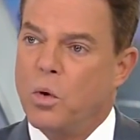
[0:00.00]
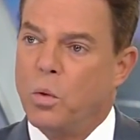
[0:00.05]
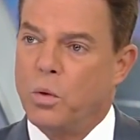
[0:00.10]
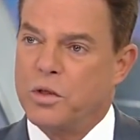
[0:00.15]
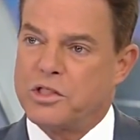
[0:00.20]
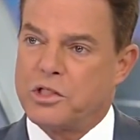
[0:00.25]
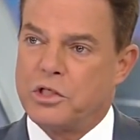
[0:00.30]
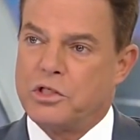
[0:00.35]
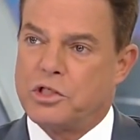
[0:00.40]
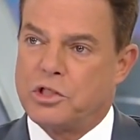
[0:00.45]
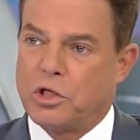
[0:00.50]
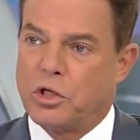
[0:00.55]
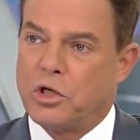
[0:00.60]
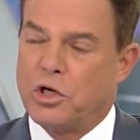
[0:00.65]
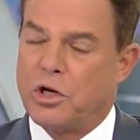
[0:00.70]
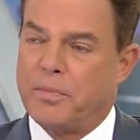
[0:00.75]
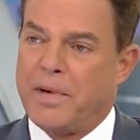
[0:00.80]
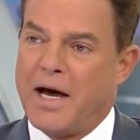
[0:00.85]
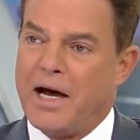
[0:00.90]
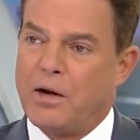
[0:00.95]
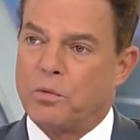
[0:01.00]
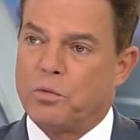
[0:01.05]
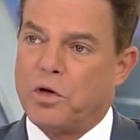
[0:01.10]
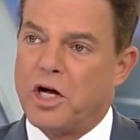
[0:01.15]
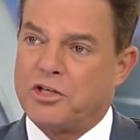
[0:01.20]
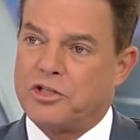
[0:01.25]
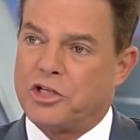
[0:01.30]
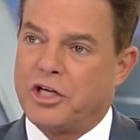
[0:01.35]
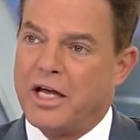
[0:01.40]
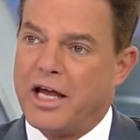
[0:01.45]
was concerned about
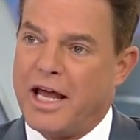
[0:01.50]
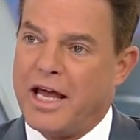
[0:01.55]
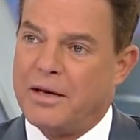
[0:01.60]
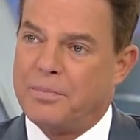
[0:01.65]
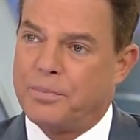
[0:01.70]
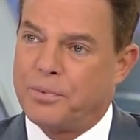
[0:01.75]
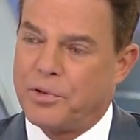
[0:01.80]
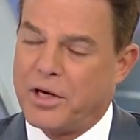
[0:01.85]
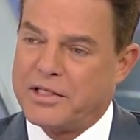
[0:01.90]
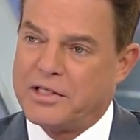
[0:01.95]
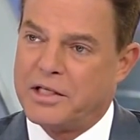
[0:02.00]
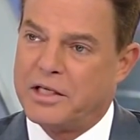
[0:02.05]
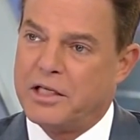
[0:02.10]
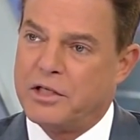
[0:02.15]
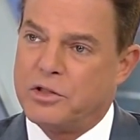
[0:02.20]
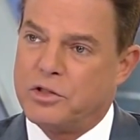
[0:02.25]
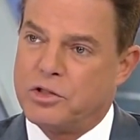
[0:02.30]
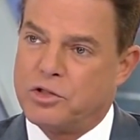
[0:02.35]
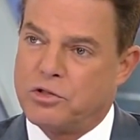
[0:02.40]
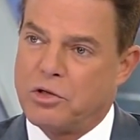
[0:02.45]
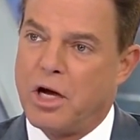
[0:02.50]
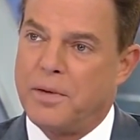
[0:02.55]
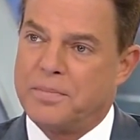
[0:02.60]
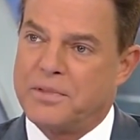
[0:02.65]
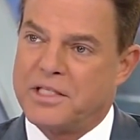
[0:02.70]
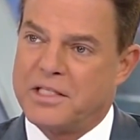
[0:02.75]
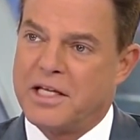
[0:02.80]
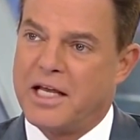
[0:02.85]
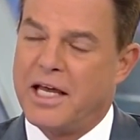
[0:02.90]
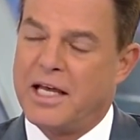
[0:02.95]
Russia, and President
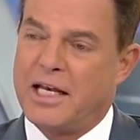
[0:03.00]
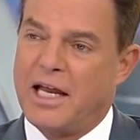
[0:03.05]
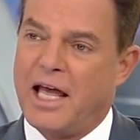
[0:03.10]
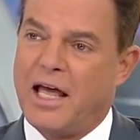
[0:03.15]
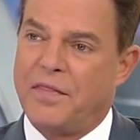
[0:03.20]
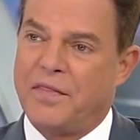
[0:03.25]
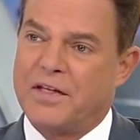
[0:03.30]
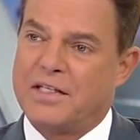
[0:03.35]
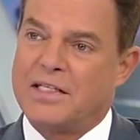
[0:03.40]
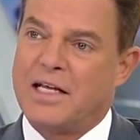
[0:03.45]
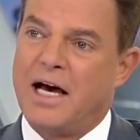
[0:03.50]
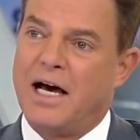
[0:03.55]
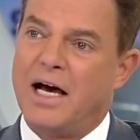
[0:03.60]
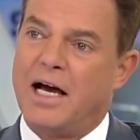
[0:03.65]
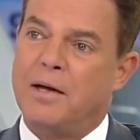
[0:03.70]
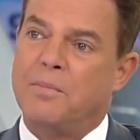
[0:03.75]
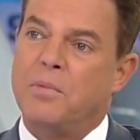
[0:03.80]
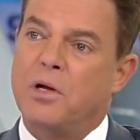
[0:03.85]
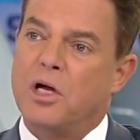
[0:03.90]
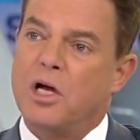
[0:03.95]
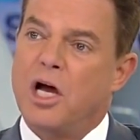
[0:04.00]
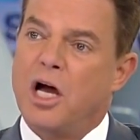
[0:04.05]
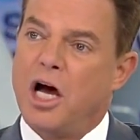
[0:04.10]
Trump said at the time,